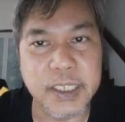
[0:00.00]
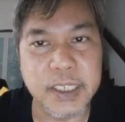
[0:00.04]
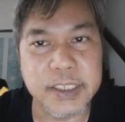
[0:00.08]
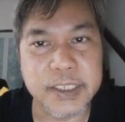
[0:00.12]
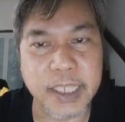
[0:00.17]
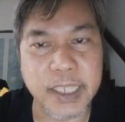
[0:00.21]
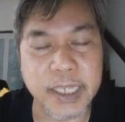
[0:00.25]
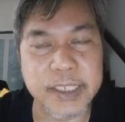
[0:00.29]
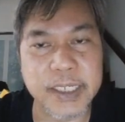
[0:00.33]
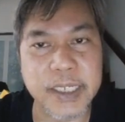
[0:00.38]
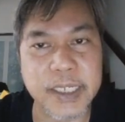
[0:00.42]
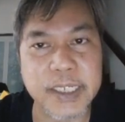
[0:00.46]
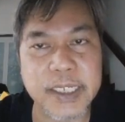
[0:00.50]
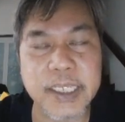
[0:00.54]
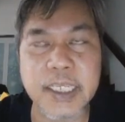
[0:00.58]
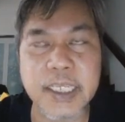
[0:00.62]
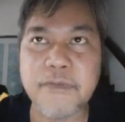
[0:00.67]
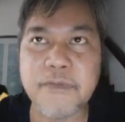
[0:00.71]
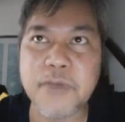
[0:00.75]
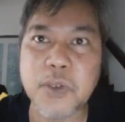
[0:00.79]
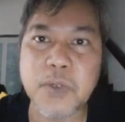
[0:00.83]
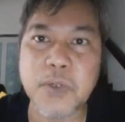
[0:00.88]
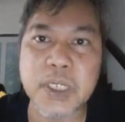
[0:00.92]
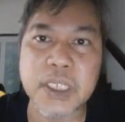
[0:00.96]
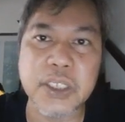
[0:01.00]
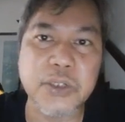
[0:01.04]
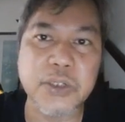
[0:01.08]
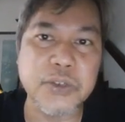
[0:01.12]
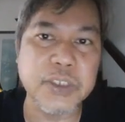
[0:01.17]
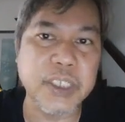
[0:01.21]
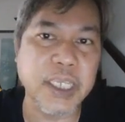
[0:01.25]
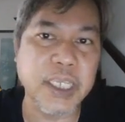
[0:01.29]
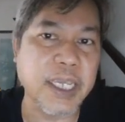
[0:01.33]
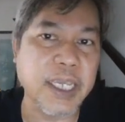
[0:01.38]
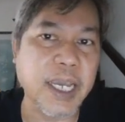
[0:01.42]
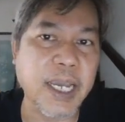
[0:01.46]
technically, if you want to
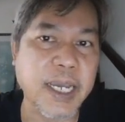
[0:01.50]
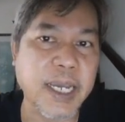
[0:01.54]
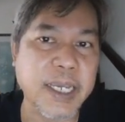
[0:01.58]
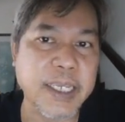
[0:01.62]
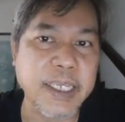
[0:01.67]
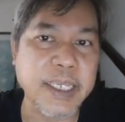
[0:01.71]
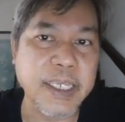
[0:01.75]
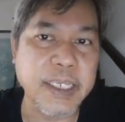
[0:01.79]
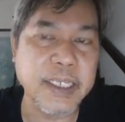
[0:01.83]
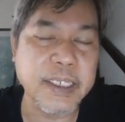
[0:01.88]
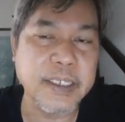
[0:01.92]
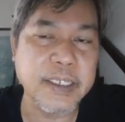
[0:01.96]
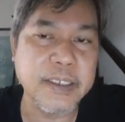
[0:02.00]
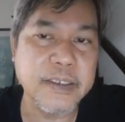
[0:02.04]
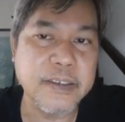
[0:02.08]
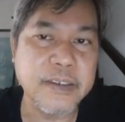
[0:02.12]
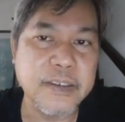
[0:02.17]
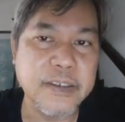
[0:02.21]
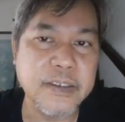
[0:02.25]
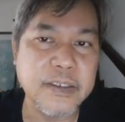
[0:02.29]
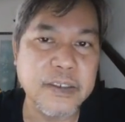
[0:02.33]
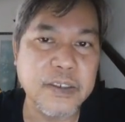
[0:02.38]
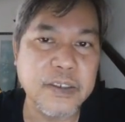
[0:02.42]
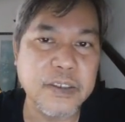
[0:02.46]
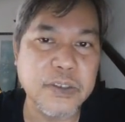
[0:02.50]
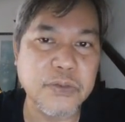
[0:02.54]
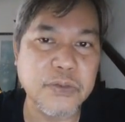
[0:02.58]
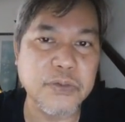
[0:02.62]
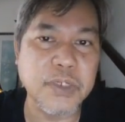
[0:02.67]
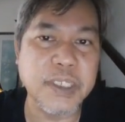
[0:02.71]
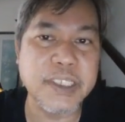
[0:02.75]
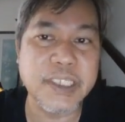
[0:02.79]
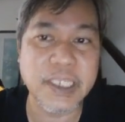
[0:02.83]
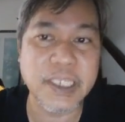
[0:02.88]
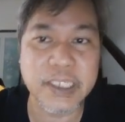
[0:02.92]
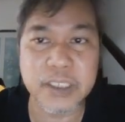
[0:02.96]
use AI to
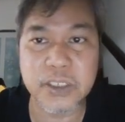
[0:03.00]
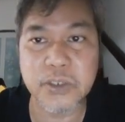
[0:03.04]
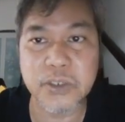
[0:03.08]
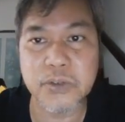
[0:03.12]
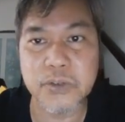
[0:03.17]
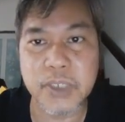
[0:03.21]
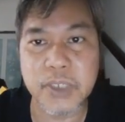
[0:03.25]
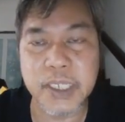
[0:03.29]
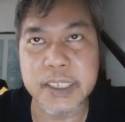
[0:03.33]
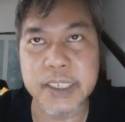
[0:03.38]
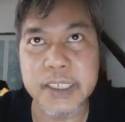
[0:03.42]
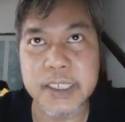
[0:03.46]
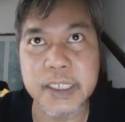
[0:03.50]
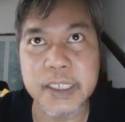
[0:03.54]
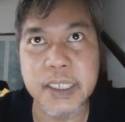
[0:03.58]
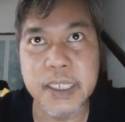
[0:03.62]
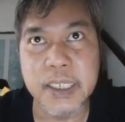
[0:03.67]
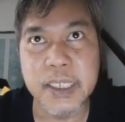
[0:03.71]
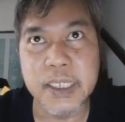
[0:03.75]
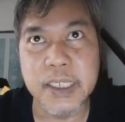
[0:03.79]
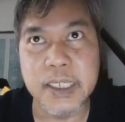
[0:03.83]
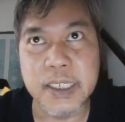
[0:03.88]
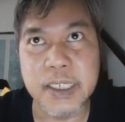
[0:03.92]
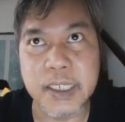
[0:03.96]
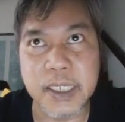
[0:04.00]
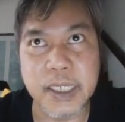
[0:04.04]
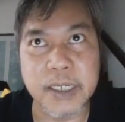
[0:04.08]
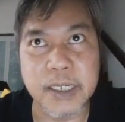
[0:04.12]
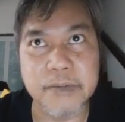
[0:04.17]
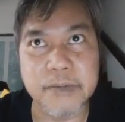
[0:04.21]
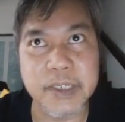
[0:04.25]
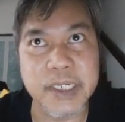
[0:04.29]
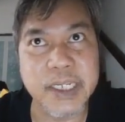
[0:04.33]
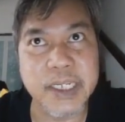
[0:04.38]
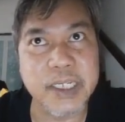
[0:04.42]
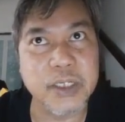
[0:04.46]
assist you in
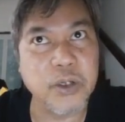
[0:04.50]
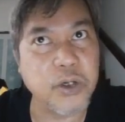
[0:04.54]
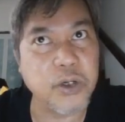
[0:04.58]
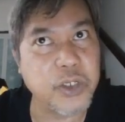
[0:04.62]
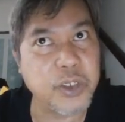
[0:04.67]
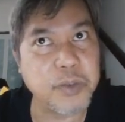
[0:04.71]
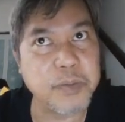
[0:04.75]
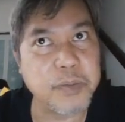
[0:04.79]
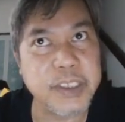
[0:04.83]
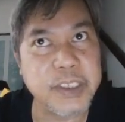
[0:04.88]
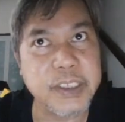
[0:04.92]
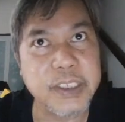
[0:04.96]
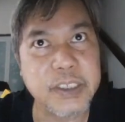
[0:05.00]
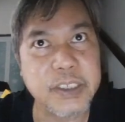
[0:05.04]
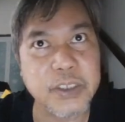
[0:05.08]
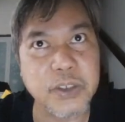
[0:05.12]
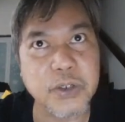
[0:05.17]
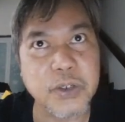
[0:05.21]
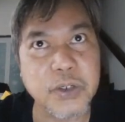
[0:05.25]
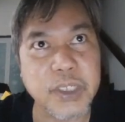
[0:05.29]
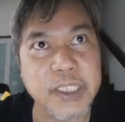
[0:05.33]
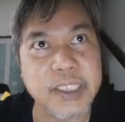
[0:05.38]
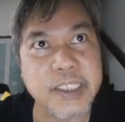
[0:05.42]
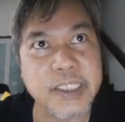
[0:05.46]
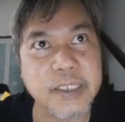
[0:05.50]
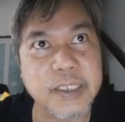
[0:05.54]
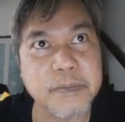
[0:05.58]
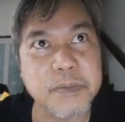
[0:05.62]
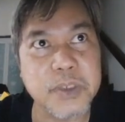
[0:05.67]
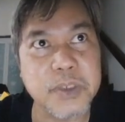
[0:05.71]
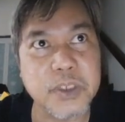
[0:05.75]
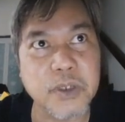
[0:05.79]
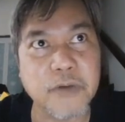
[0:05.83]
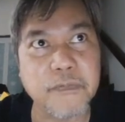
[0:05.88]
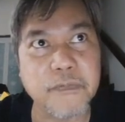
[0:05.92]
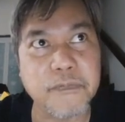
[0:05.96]
reading documents, so in
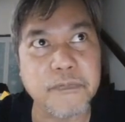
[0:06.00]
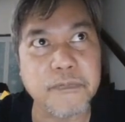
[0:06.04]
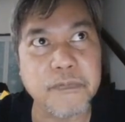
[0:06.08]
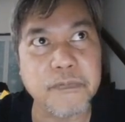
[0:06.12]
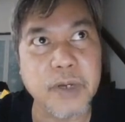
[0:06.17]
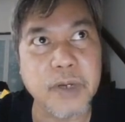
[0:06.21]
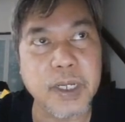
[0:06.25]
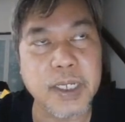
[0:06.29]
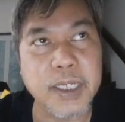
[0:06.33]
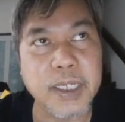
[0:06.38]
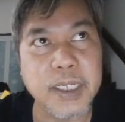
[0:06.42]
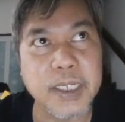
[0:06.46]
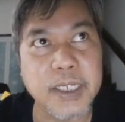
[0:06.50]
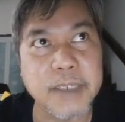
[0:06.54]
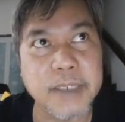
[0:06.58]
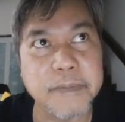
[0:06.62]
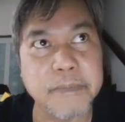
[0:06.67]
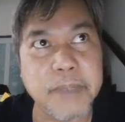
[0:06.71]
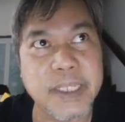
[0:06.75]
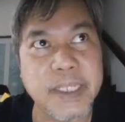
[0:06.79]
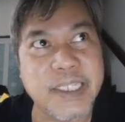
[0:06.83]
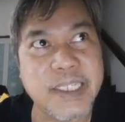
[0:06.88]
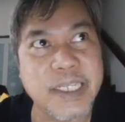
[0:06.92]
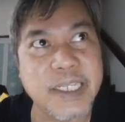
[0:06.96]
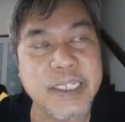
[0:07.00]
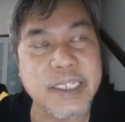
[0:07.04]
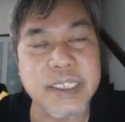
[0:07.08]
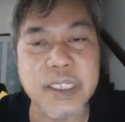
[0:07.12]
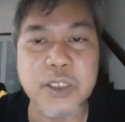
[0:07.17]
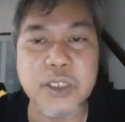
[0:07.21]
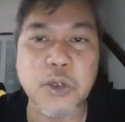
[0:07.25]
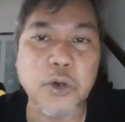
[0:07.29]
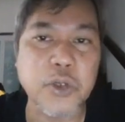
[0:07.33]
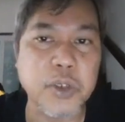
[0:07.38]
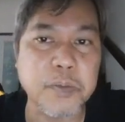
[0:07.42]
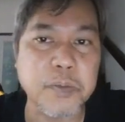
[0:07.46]
terms of maintaining the
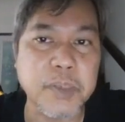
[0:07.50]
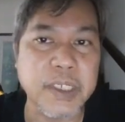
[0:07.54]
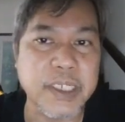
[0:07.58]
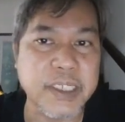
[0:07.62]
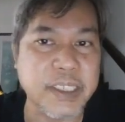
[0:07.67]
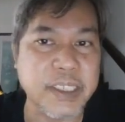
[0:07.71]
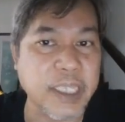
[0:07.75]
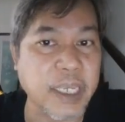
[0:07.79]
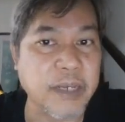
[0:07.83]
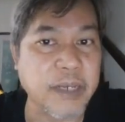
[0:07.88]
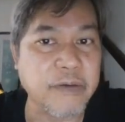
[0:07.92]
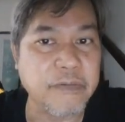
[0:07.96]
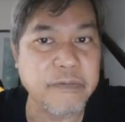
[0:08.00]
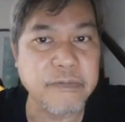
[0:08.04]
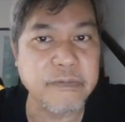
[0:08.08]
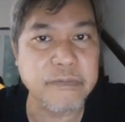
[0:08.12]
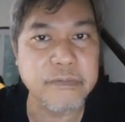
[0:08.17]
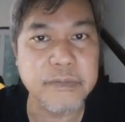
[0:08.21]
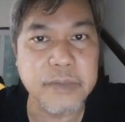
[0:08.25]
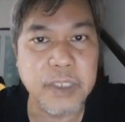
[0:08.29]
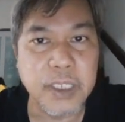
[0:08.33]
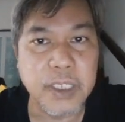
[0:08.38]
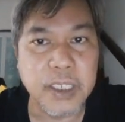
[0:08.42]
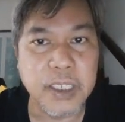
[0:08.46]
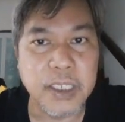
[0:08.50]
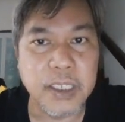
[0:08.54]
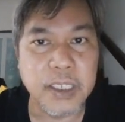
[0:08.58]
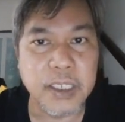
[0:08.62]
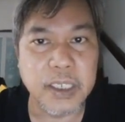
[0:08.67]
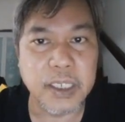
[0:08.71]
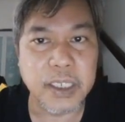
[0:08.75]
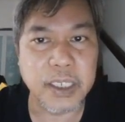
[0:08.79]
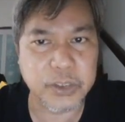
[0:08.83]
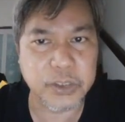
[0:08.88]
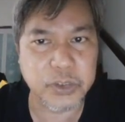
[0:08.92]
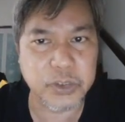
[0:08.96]
document itself,
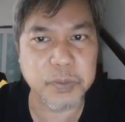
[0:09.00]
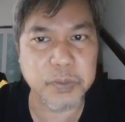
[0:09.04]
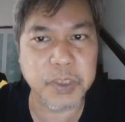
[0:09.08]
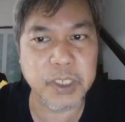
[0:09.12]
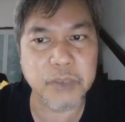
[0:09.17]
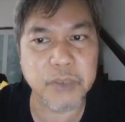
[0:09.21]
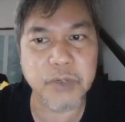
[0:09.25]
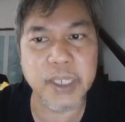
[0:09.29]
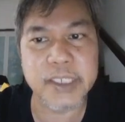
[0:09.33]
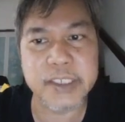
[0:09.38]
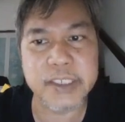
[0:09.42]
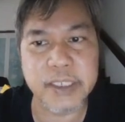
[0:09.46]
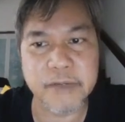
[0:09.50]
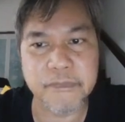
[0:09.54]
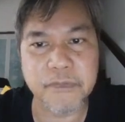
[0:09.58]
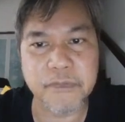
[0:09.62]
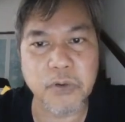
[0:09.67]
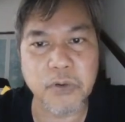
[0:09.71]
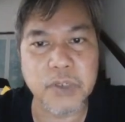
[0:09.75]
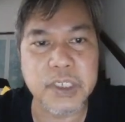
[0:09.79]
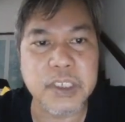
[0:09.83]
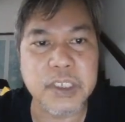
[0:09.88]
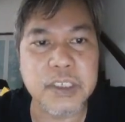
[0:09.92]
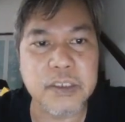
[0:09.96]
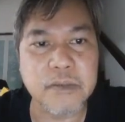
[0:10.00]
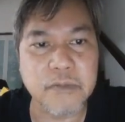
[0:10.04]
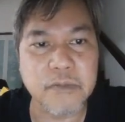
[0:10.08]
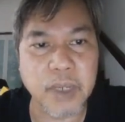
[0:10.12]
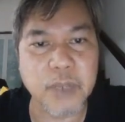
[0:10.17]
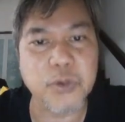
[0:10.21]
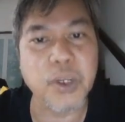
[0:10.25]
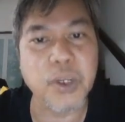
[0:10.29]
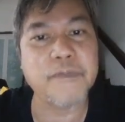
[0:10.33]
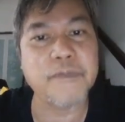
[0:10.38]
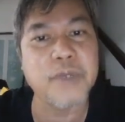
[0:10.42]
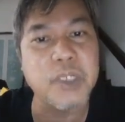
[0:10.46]
it should be quite straightforward, where
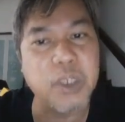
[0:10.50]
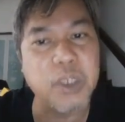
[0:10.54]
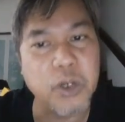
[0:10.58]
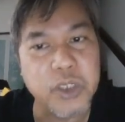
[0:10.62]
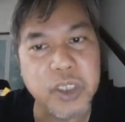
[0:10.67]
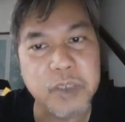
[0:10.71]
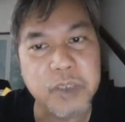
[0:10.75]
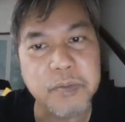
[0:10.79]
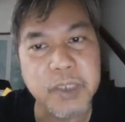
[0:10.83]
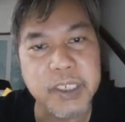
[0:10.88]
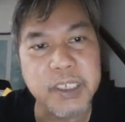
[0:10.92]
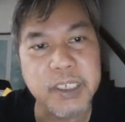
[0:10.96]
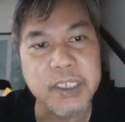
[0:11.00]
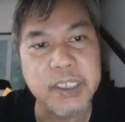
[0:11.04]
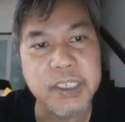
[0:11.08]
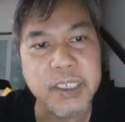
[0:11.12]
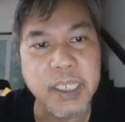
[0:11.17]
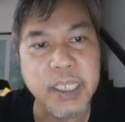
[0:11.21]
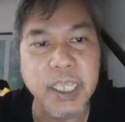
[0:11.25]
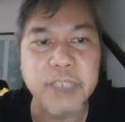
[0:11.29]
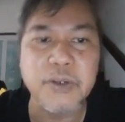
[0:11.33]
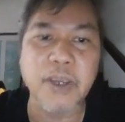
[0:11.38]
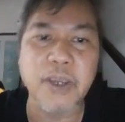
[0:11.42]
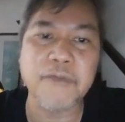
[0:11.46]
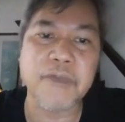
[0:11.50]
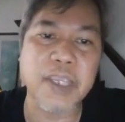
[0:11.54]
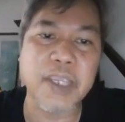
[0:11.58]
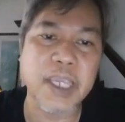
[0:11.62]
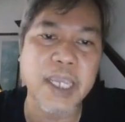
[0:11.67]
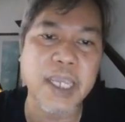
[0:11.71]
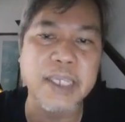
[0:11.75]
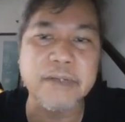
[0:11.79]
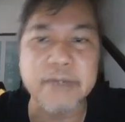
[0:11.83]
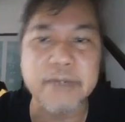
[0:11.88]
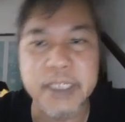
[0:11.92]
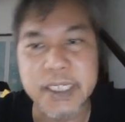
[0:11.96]
you have the document and you have
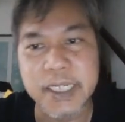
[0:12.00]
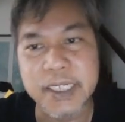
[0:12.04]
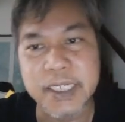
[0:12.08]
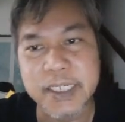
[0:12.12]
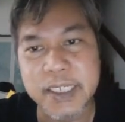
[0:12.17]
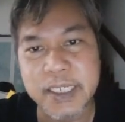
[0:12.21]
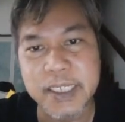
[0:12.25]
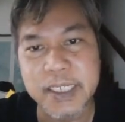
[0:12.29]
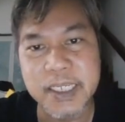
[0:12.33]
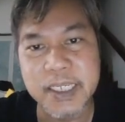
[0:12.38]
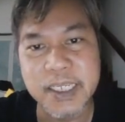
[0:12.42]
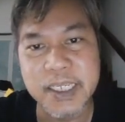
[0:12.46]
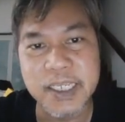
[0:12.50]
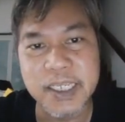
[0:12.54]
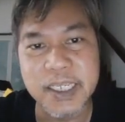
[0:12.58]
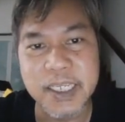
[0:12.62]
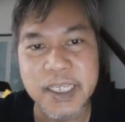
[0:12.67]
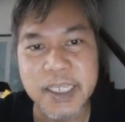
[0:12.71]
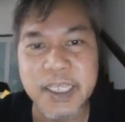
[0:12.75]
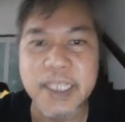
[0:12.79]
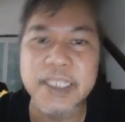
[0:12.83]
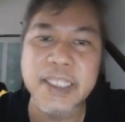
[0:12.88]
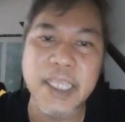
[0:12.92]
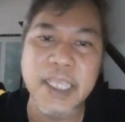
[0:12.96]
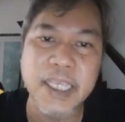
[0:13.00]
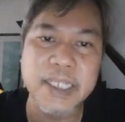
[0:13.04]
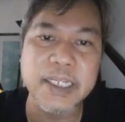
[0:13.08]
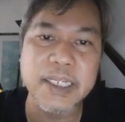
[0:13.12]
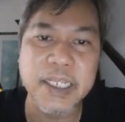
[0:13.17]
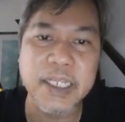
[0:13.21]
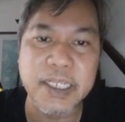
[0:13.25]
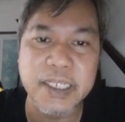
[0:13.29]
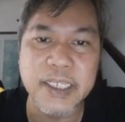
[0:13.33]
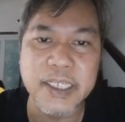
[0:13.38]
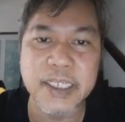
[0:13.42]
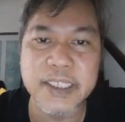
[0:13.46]
AI read it and then
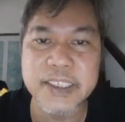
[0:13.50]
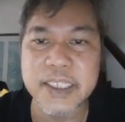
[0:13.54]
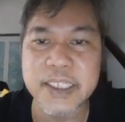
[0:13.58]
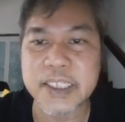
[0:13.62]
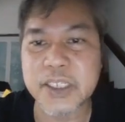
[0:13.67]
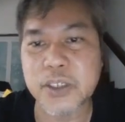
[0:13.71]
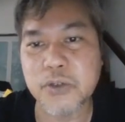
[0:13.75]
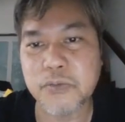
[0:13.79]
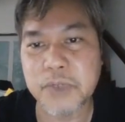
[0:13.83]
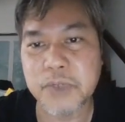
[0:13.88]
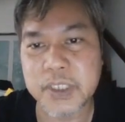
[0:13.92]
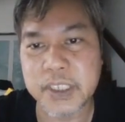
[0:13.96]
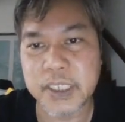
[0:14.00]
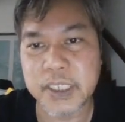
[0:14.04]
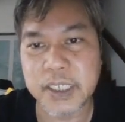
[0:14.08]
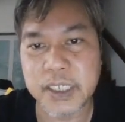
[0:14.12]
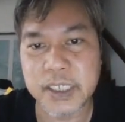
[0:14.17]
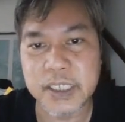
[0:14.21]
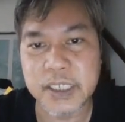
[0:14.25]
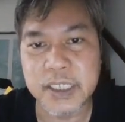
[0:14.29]
assist you with the